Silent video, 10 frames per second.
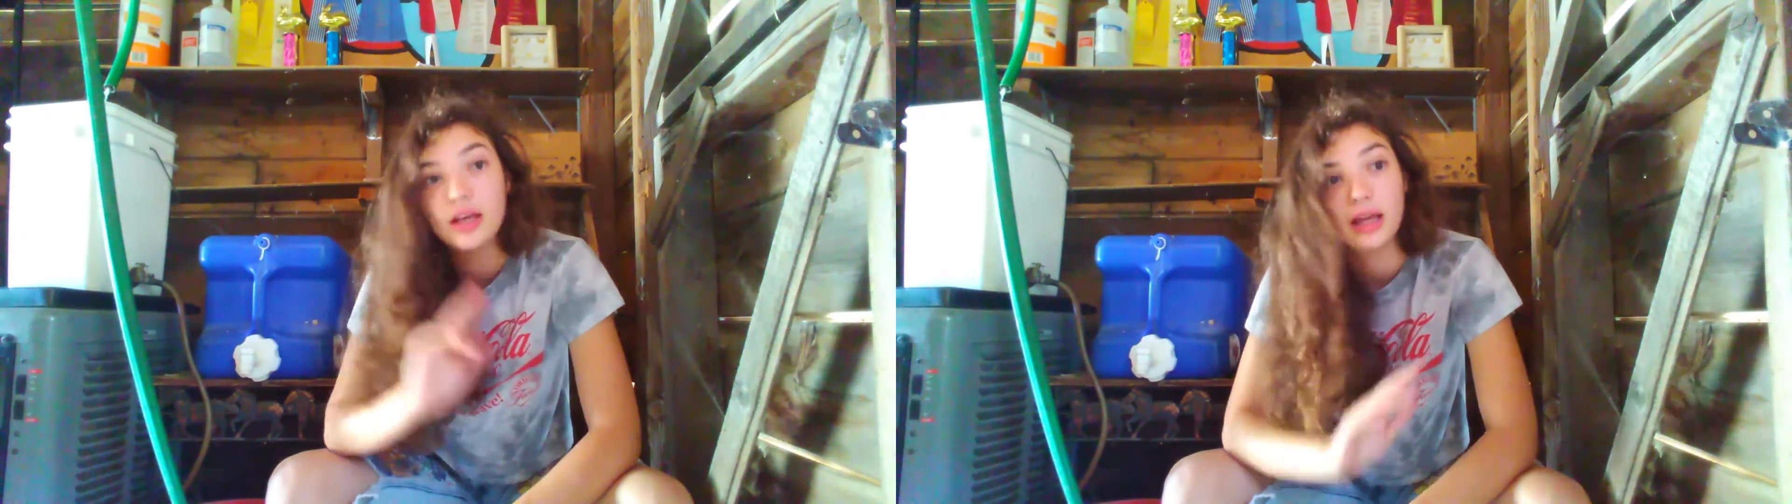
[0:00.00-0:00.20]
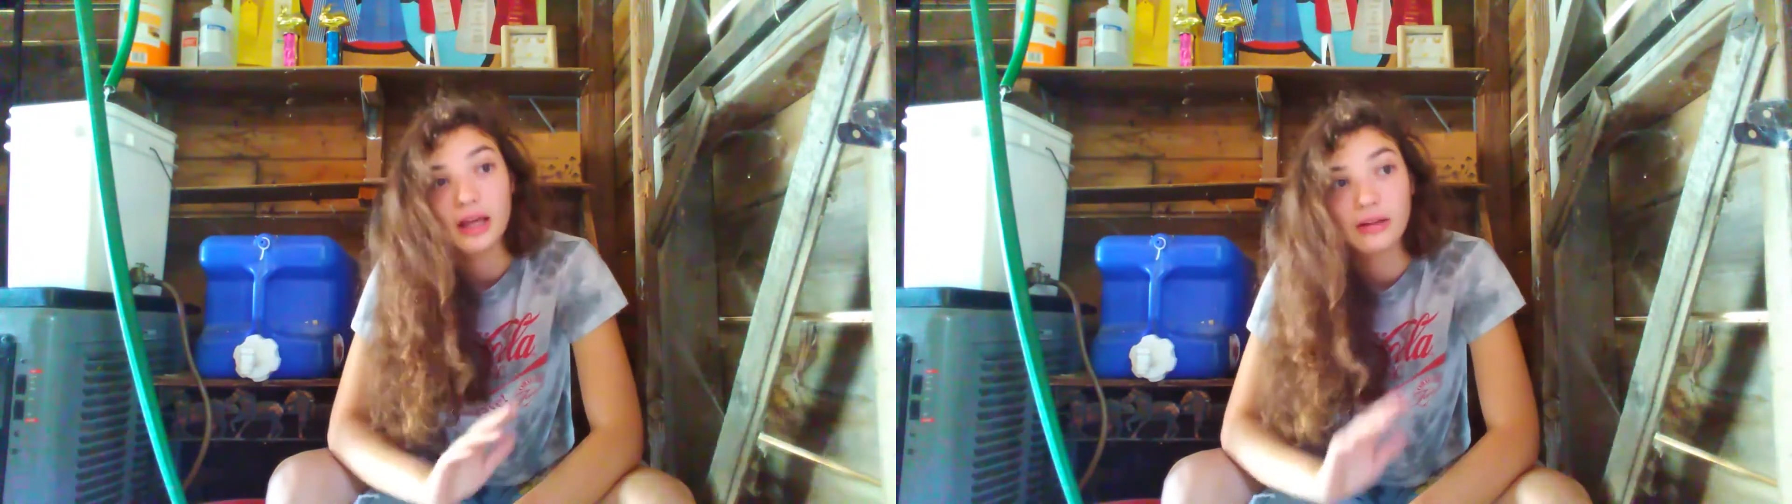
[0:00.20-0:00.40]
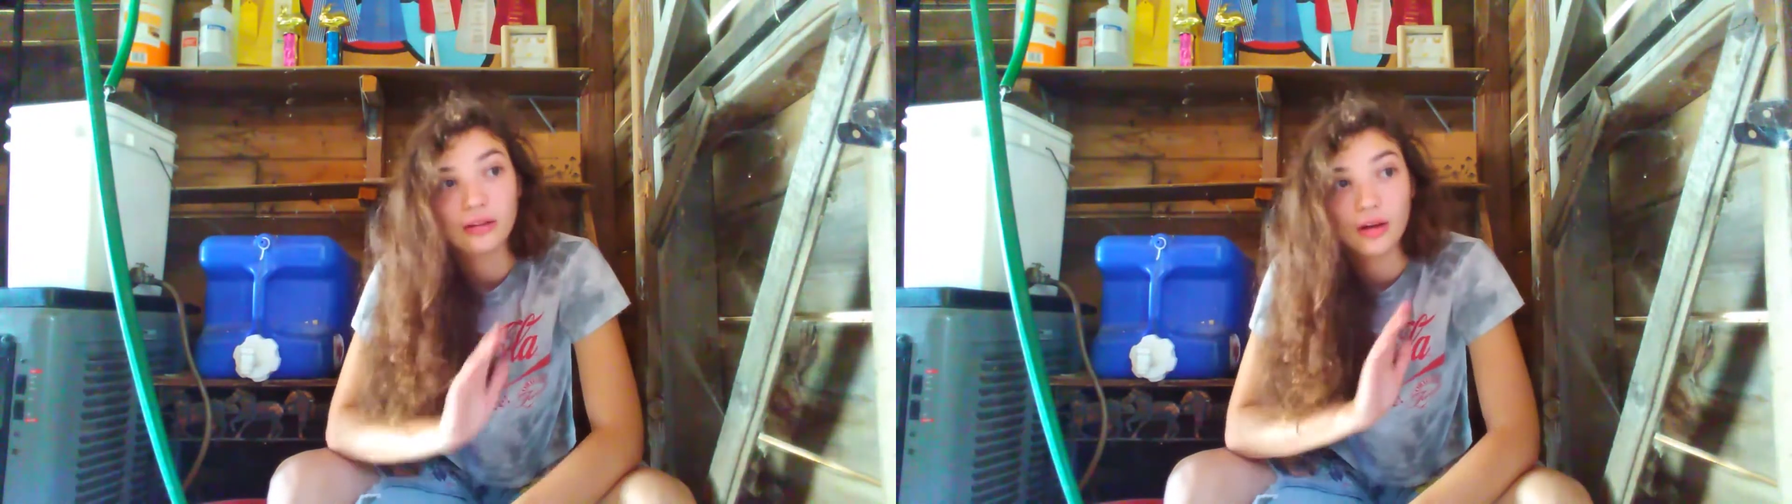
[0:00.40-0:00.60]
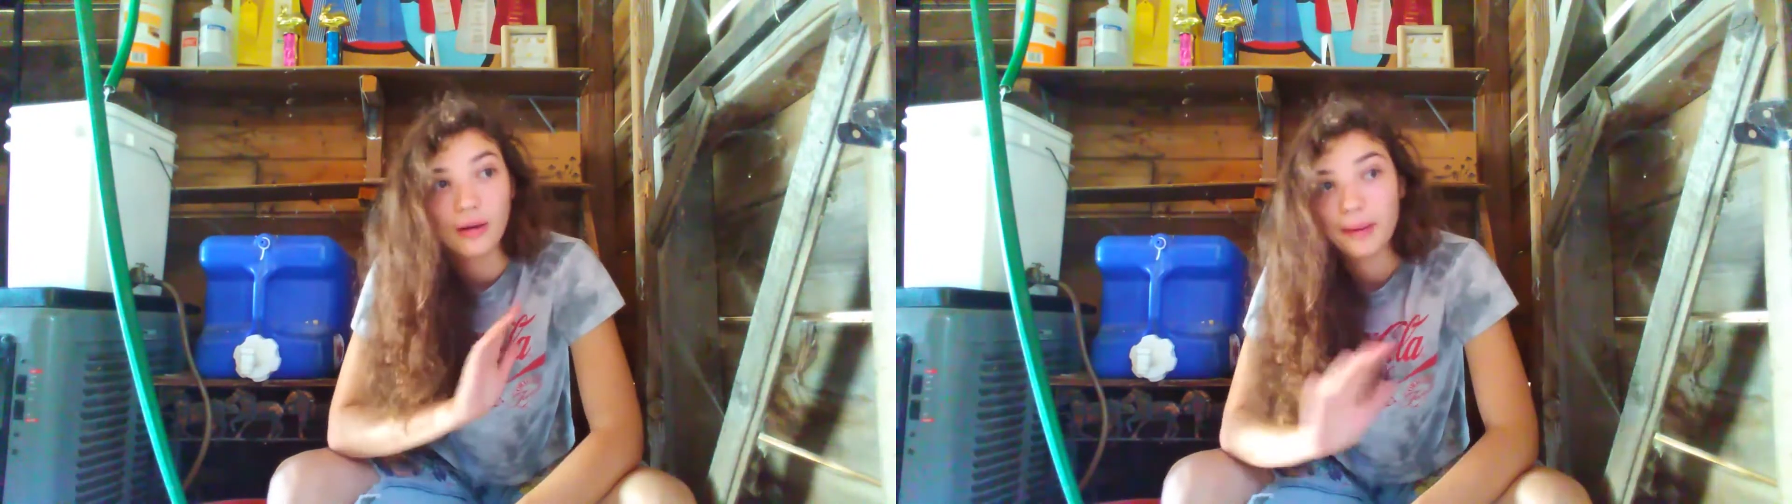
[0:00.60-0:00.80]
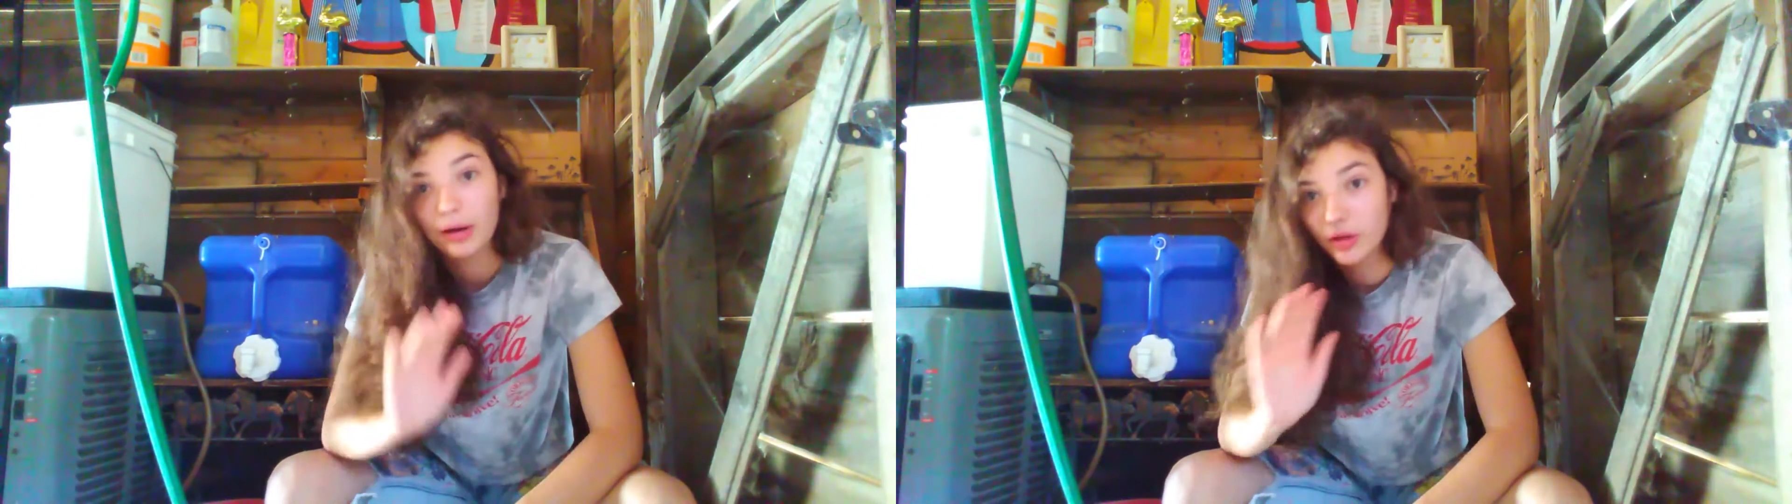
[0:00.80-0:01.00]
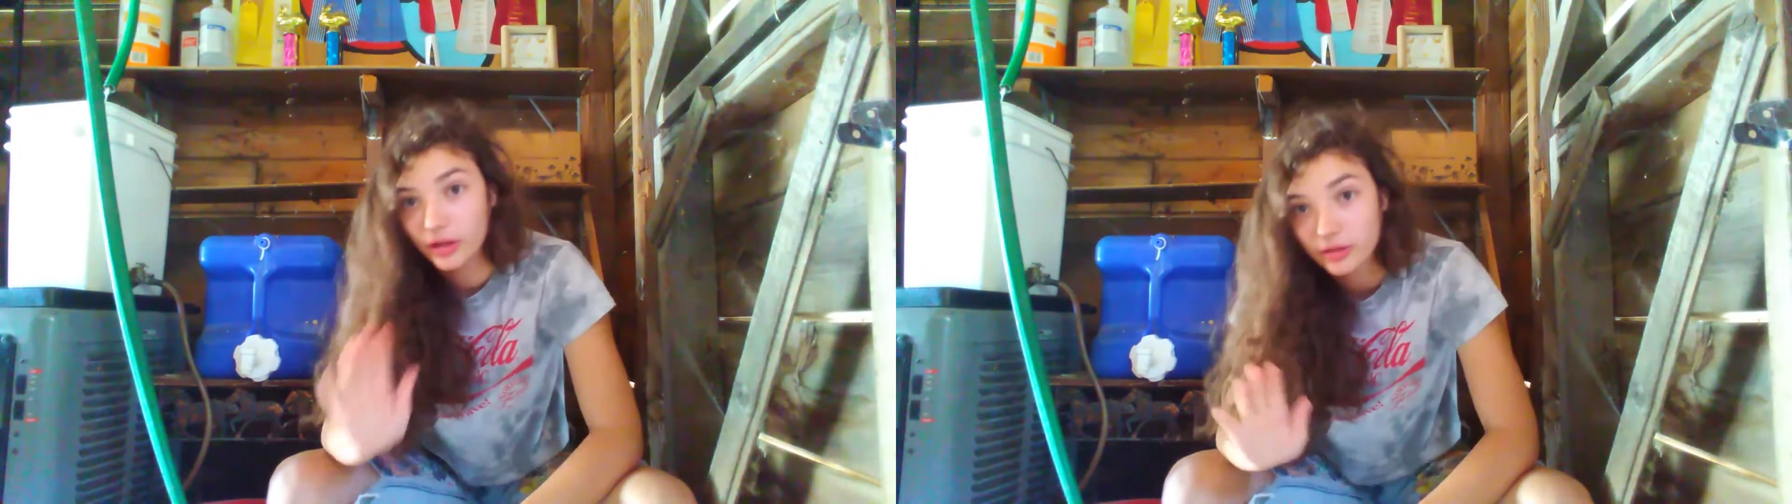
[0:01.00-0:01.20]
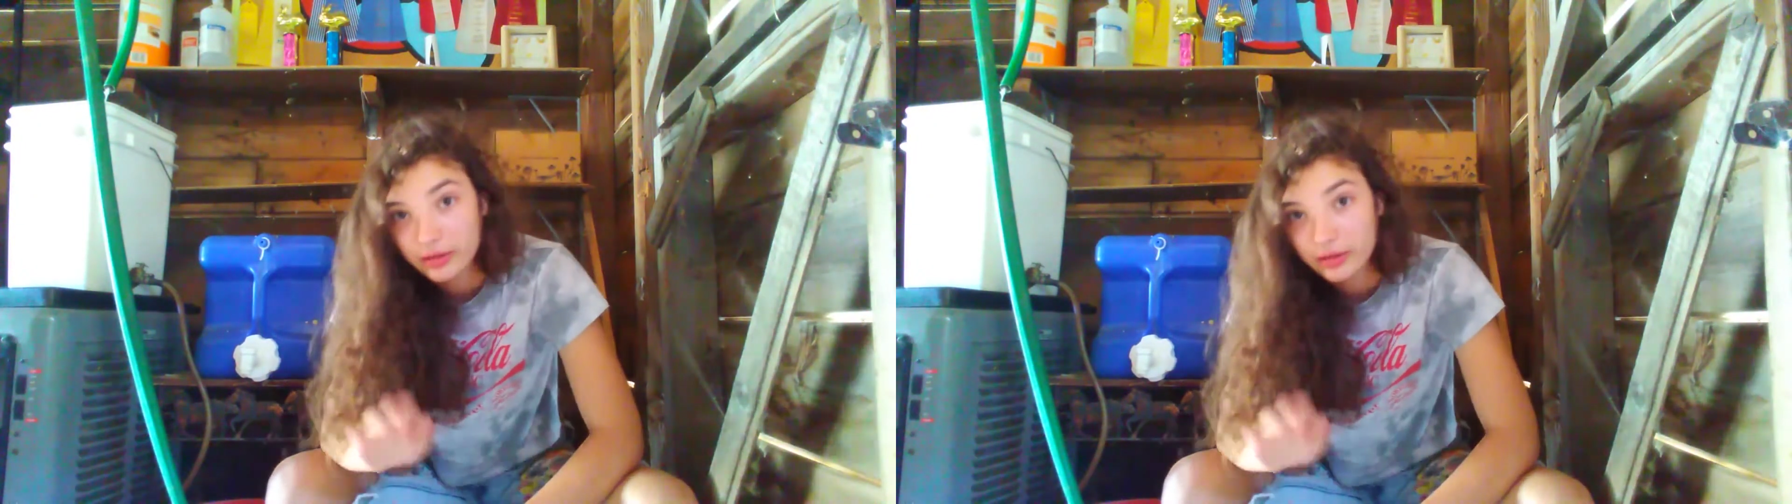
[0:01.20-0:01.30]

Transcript: in the About Us